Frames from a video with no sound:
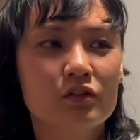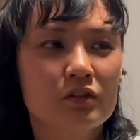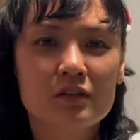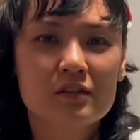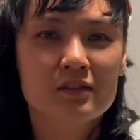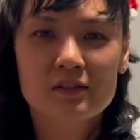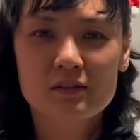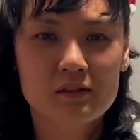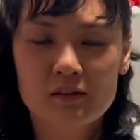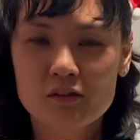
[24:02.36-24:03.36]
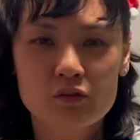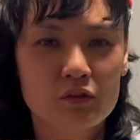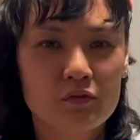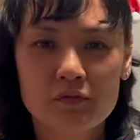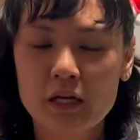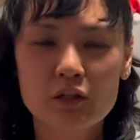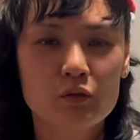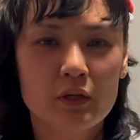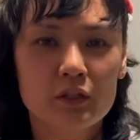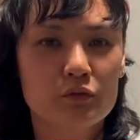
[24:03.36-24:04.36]
just find
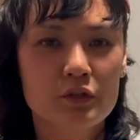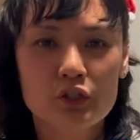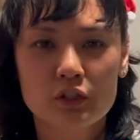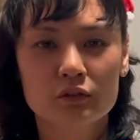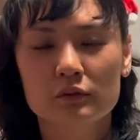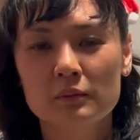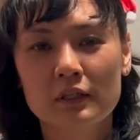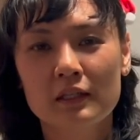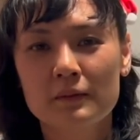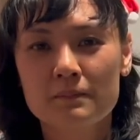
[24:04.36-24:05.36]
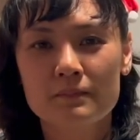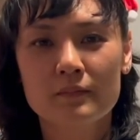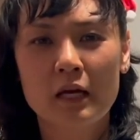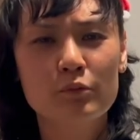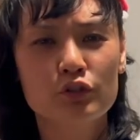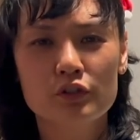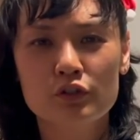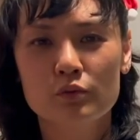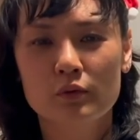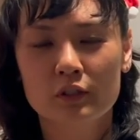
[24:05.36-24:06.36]
a way to reach out to me. I'm sure
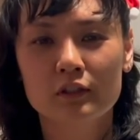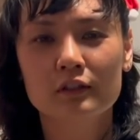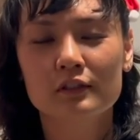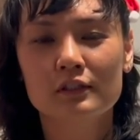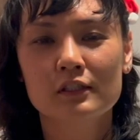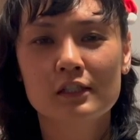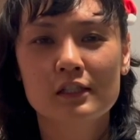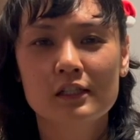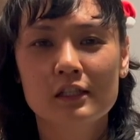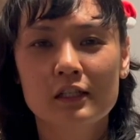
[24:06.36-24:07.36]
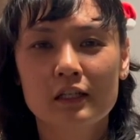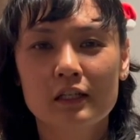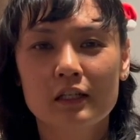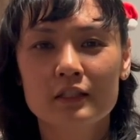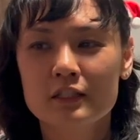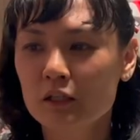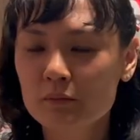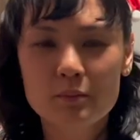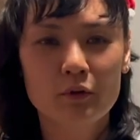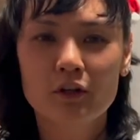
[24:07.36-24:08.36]
you will. And tell
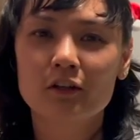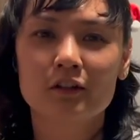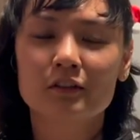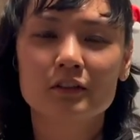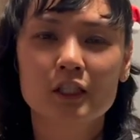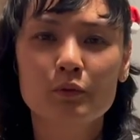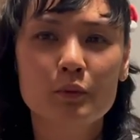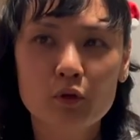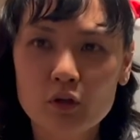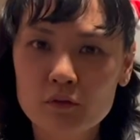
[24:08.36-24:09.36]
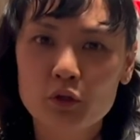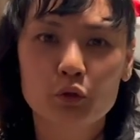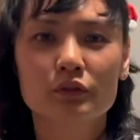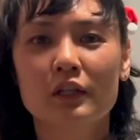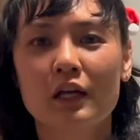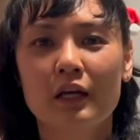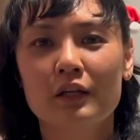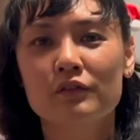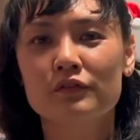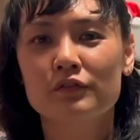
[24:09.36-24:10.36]
me more of your own
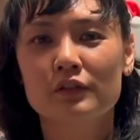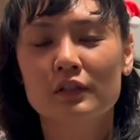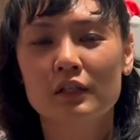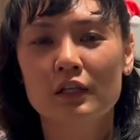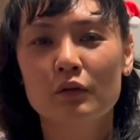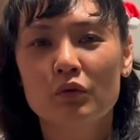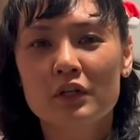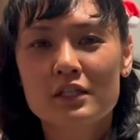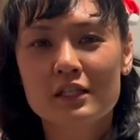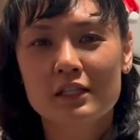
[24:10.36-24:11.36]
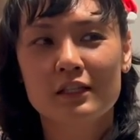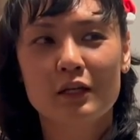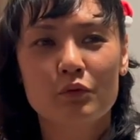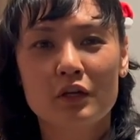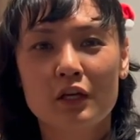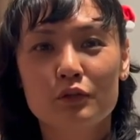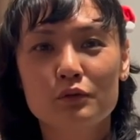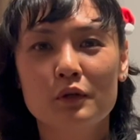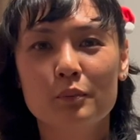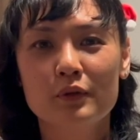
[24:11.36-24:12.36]
life, and what is it that we can
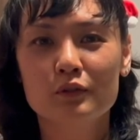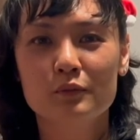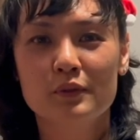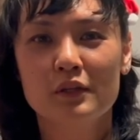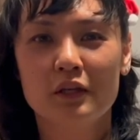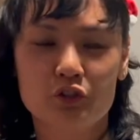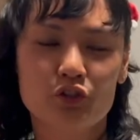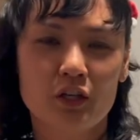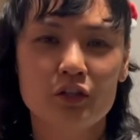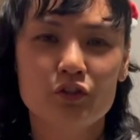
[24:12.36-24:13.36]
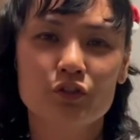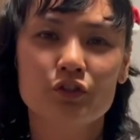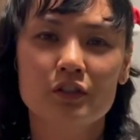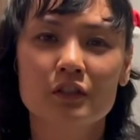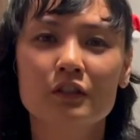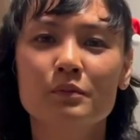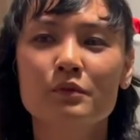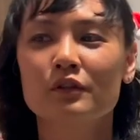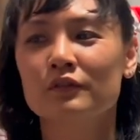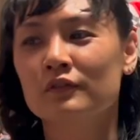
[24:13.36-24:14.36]
do a peer-to-peer exchange in
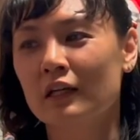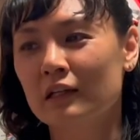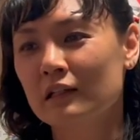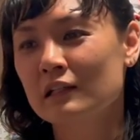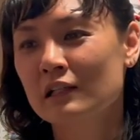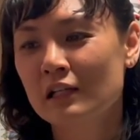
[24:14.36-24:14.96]
terms of like